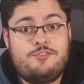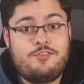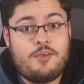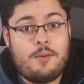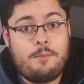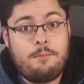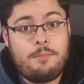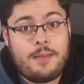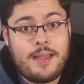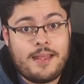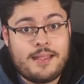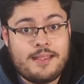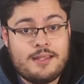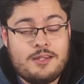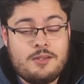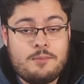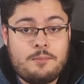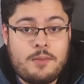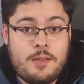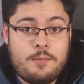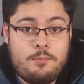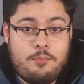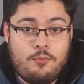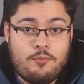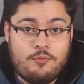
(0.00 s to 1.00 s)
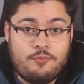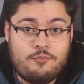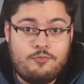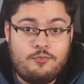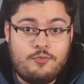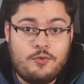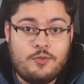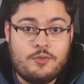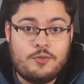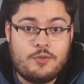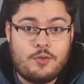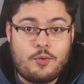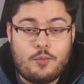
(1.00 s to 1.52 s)
jump back into my
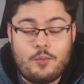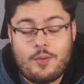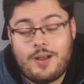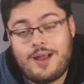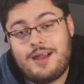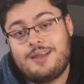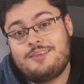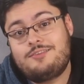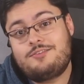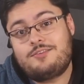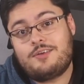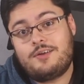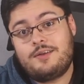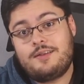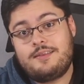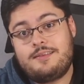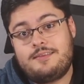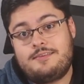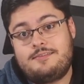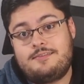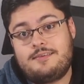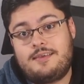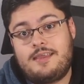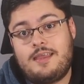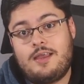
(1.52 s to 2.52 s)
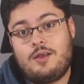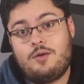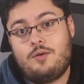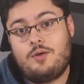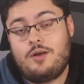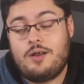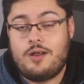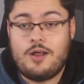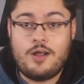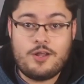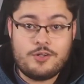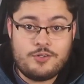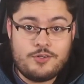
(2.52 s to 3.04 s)
portfolio. I started this account
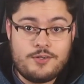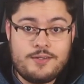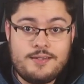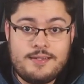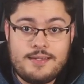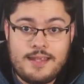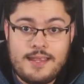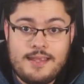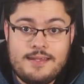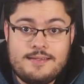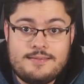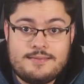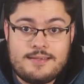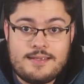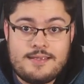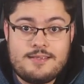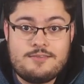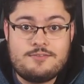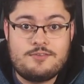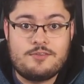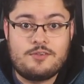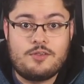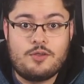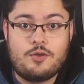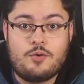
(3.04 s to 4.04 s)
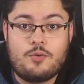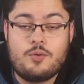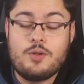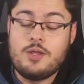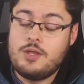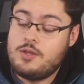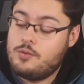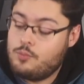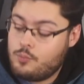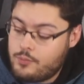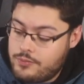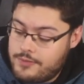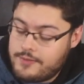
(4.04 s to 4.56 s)
108 days ago
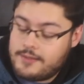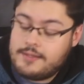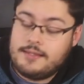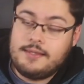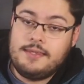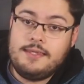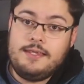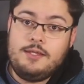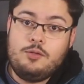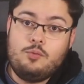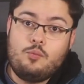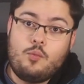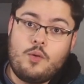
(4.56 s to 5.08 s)
with a clean